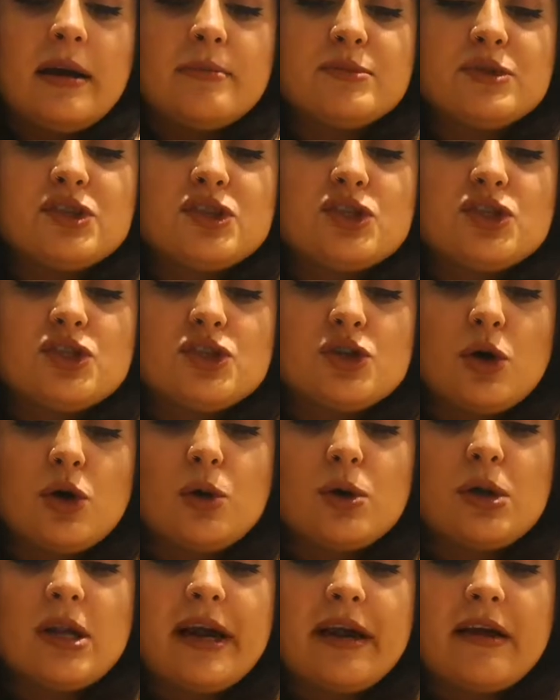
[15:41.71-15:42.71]
I'm
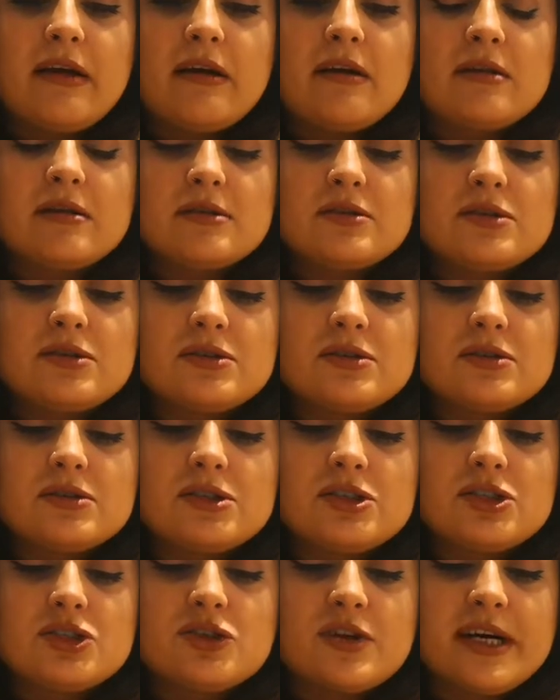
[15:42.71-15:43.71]
so like
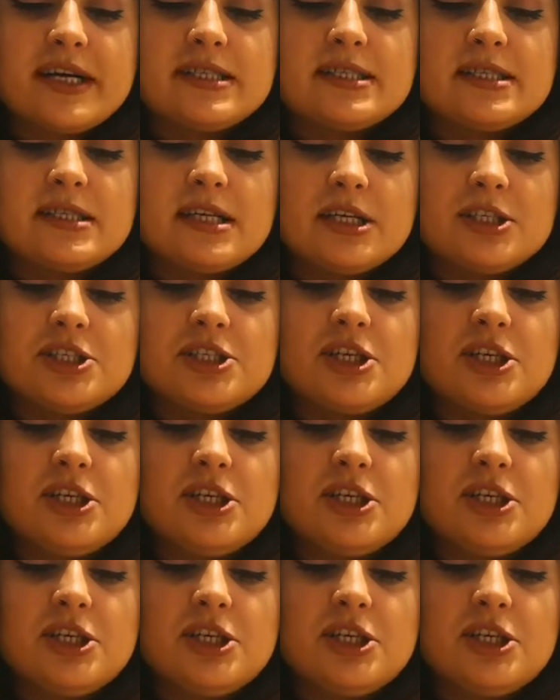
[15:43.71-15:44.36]
stressed that